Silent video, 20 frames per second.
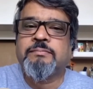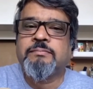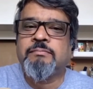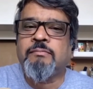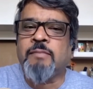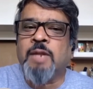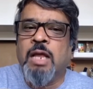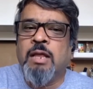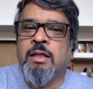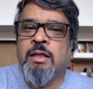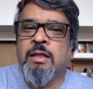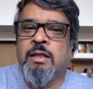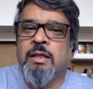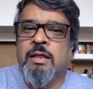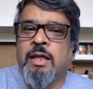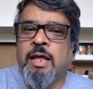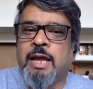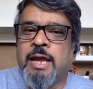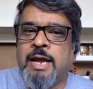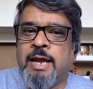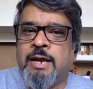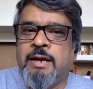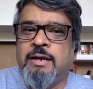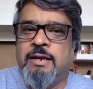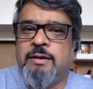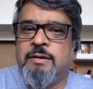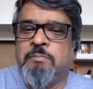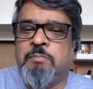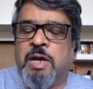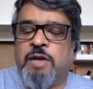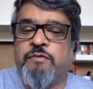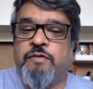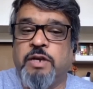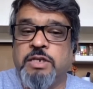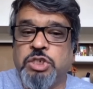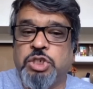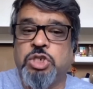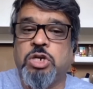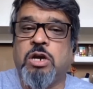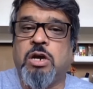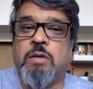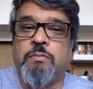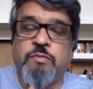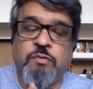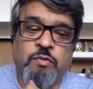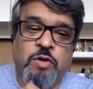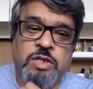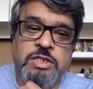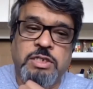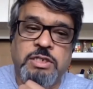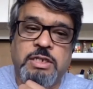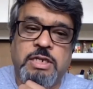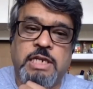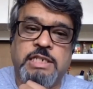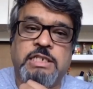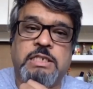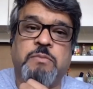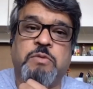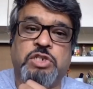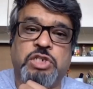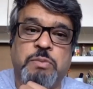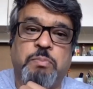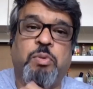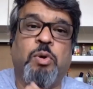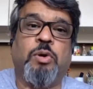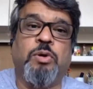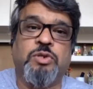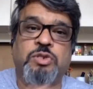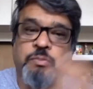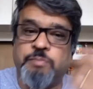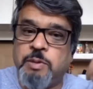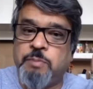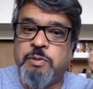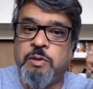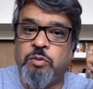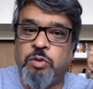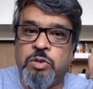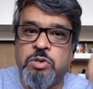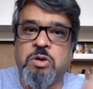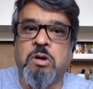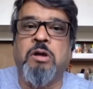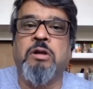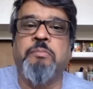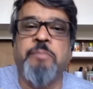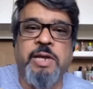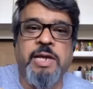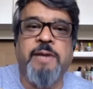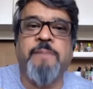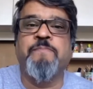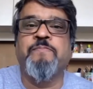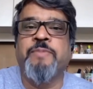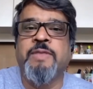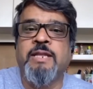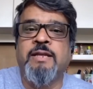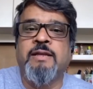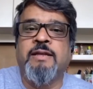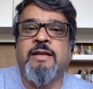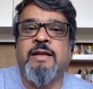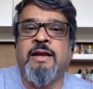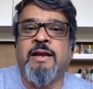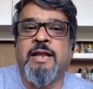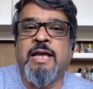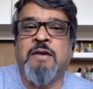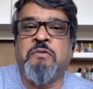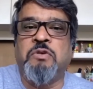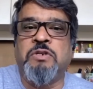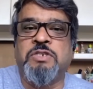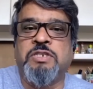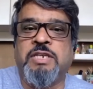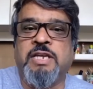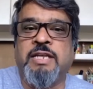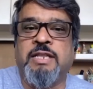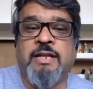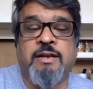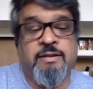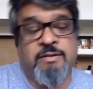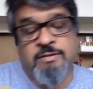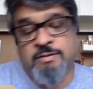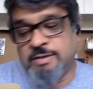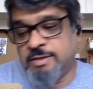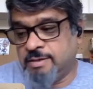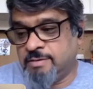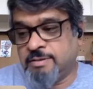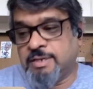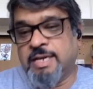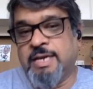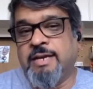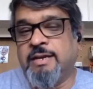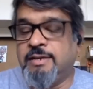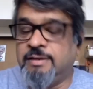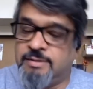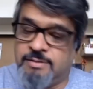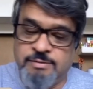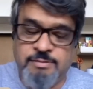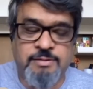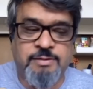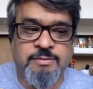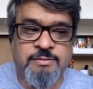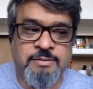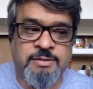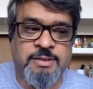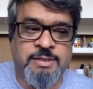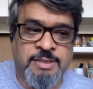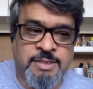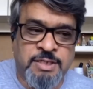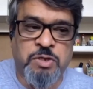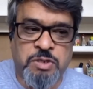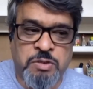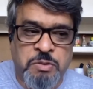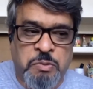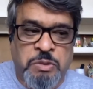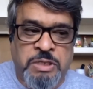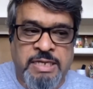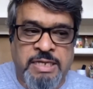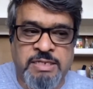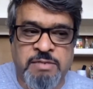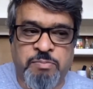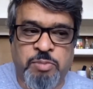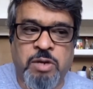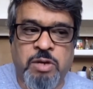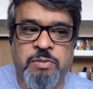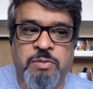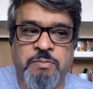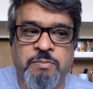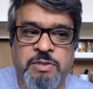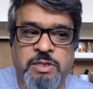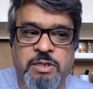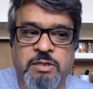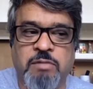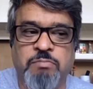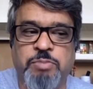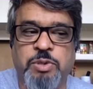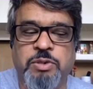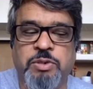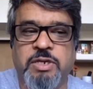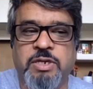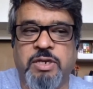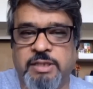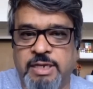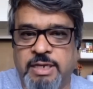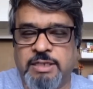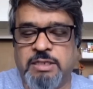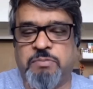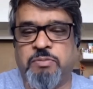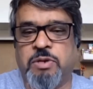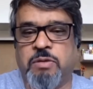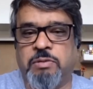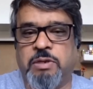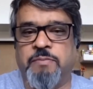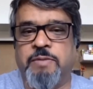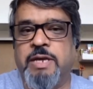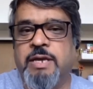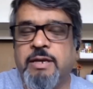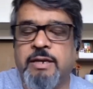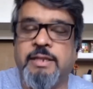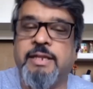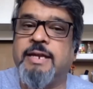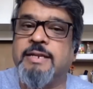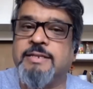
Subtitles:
And my first job was in customer support. So people would call me, and I would say that, okay, this is what there is a problem in the computer, there is a problem here, there, etc.